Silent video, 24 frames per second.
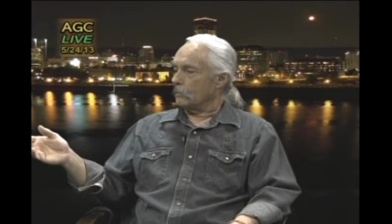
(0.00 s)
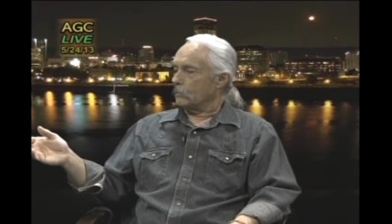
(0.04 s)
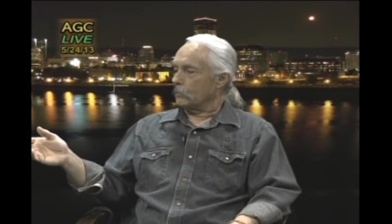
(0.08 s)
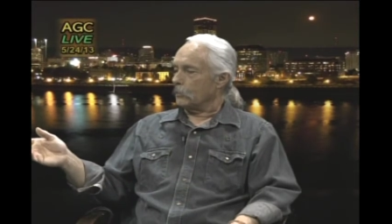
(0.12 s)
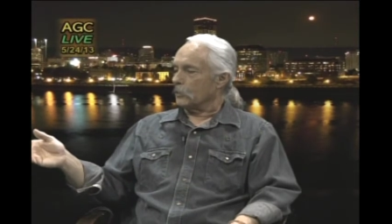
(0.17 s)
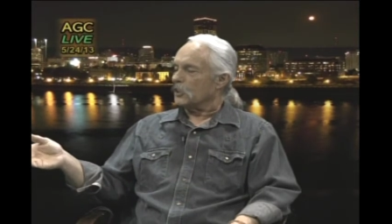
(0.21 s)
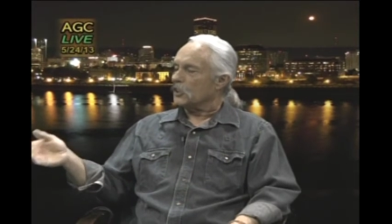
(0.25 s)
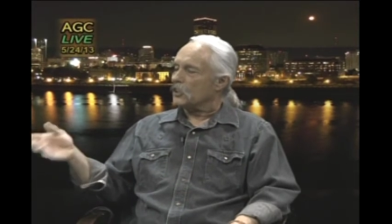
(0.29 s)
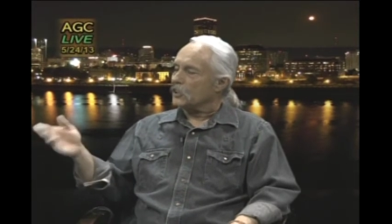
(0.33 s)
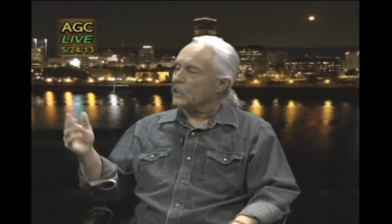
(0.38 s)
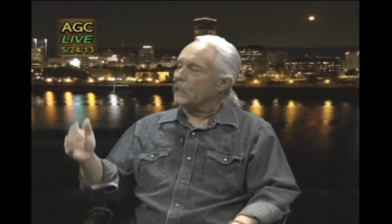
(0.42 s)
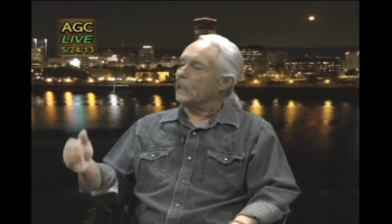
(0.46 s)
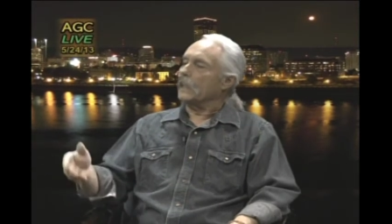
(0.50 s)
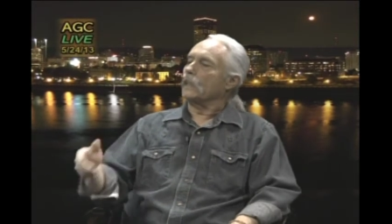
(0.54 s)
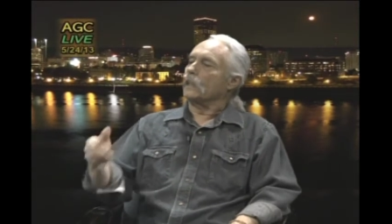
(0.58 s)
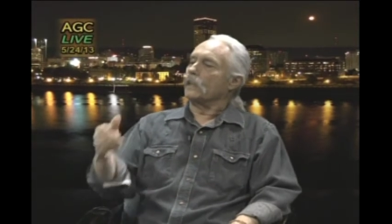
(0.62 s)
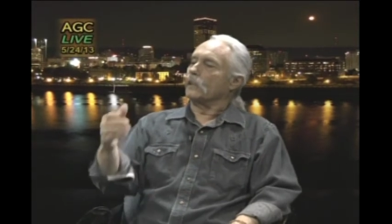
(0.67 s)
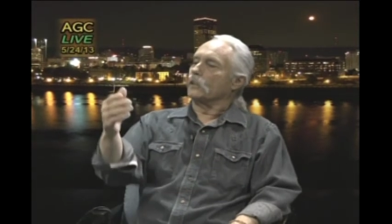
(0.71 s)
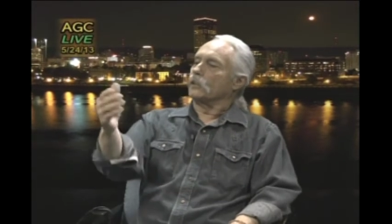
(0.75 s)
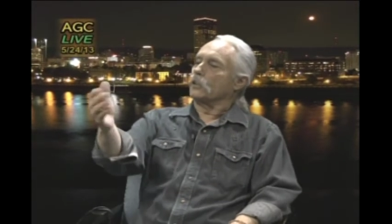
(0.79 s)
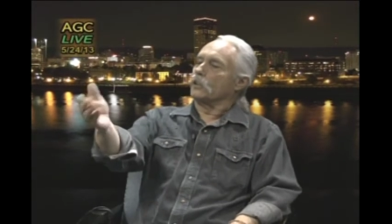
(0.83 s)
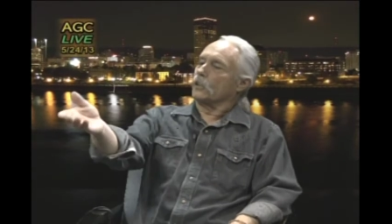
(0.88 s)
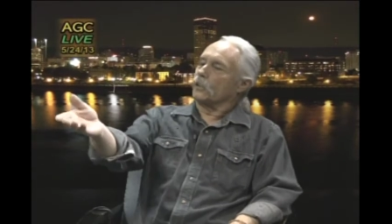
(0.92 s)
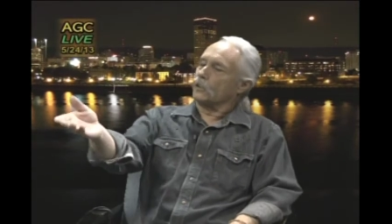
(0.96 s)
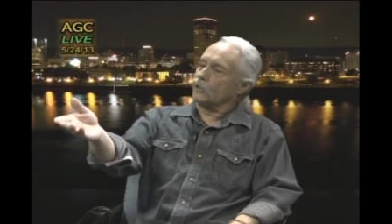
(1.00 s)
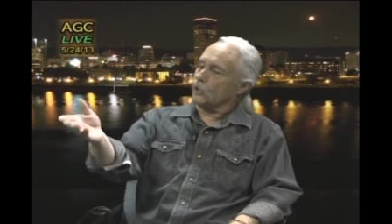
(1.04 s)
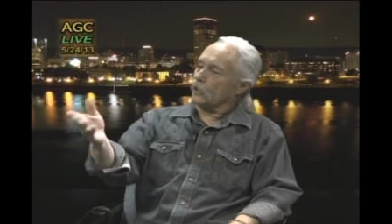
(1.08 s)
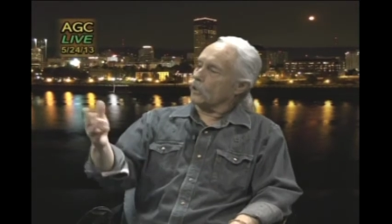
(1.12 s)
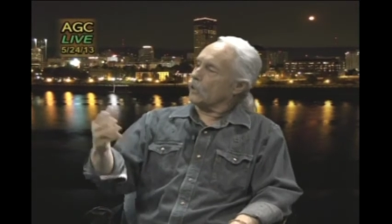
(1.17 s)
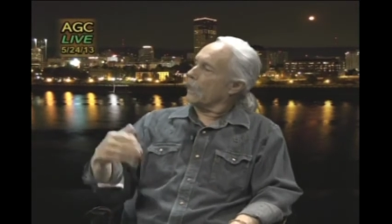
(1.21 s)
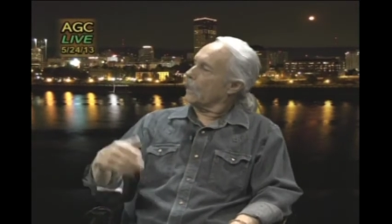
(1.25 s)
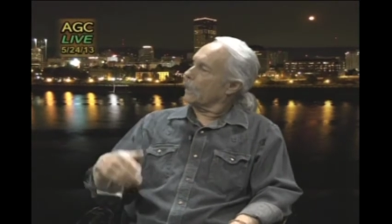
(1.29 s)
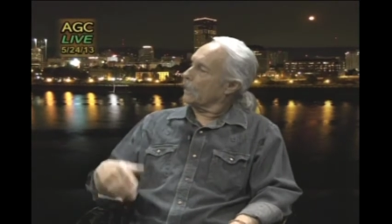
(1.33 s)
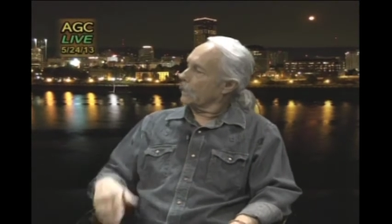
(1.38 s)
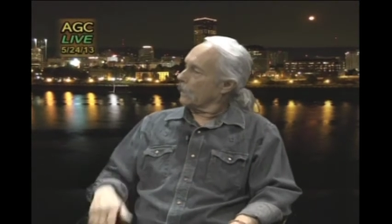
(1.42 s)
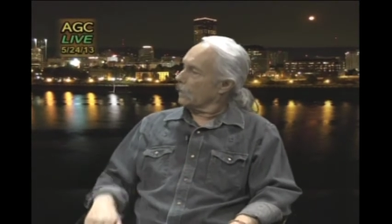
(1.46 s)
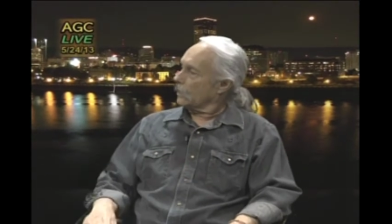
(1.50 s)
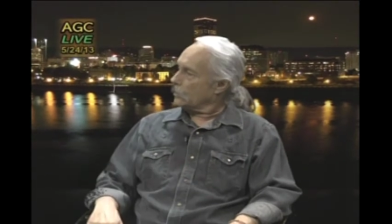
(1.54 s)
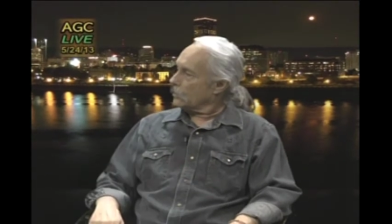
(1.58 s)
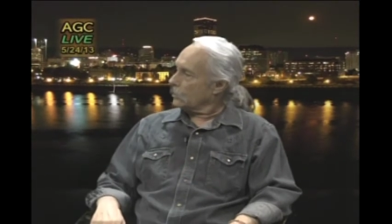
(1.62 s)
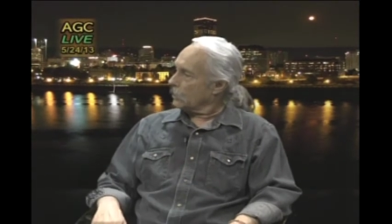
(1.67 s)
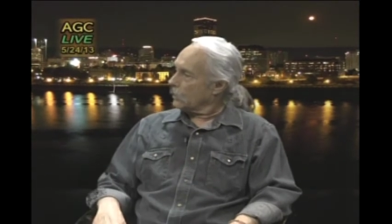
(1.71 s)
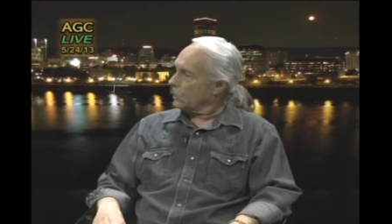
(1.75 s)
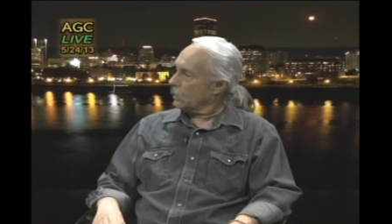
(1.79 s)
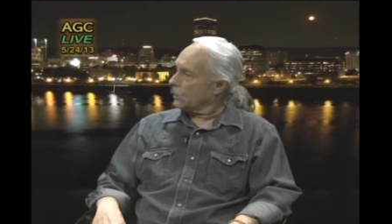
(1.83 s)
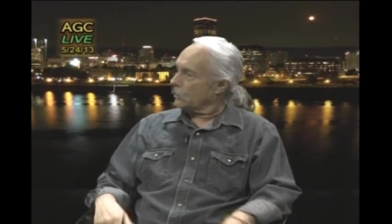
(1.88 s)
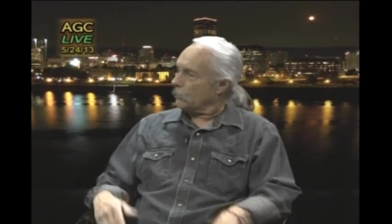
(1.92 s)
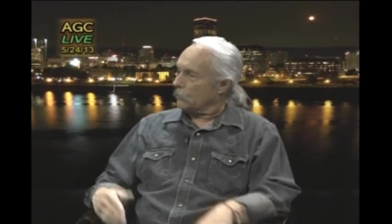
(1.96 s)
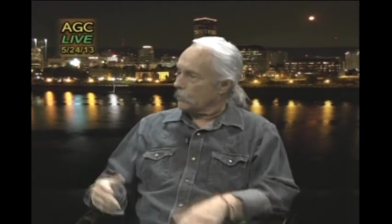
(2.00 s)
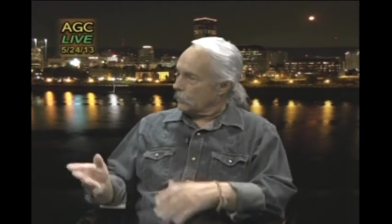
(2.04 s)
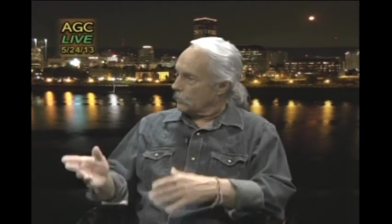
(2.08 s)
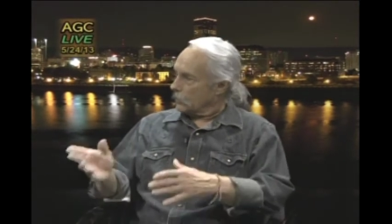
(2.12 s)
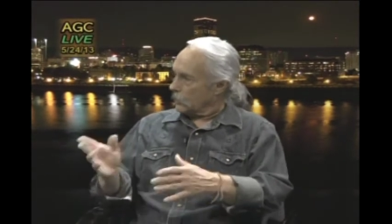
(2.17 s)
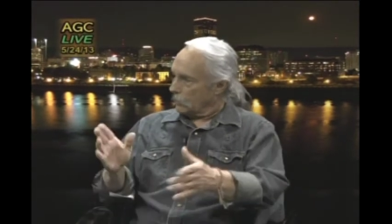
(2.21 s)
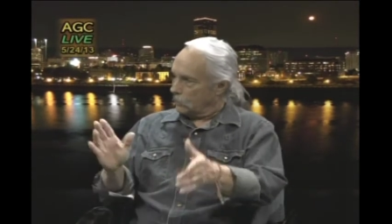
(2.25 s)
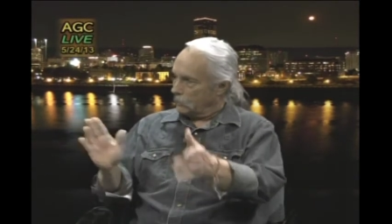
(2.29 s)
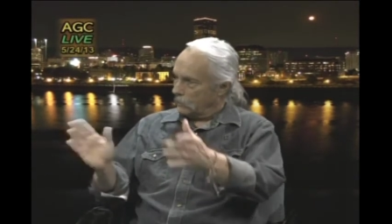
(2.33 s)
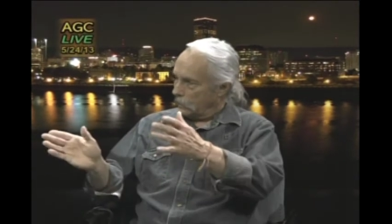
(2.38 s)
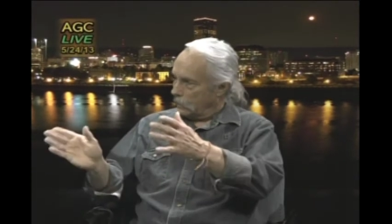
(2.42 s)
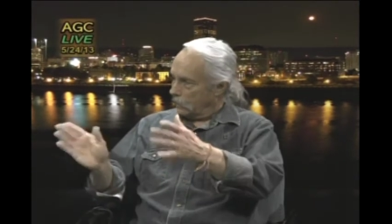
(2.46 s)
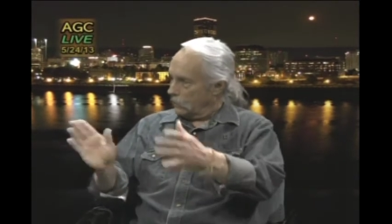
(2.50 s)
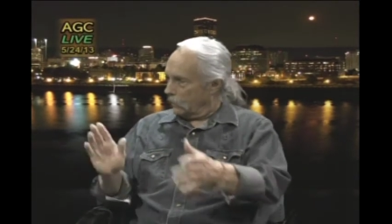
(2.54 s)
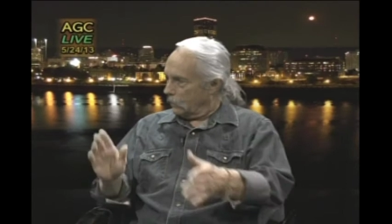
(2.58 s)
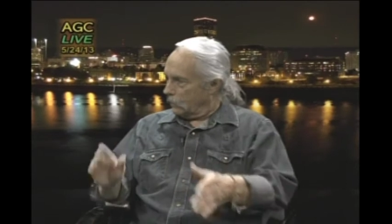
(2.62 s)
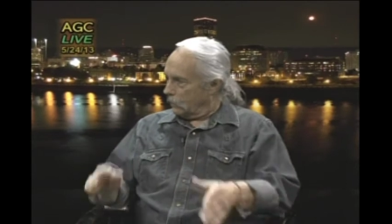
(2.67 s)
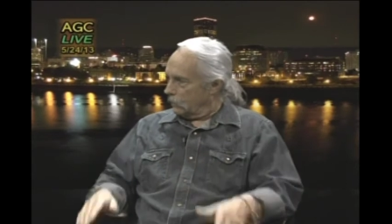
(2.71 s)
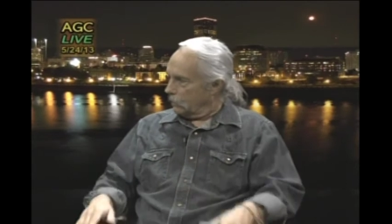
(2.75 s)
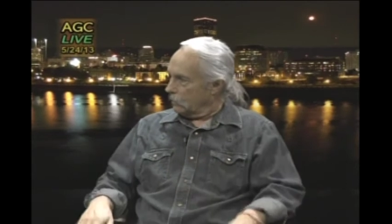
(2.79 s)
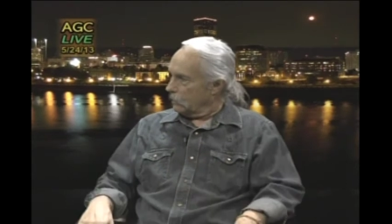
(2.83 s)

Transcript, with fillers: for stealing genetic engineered was something patent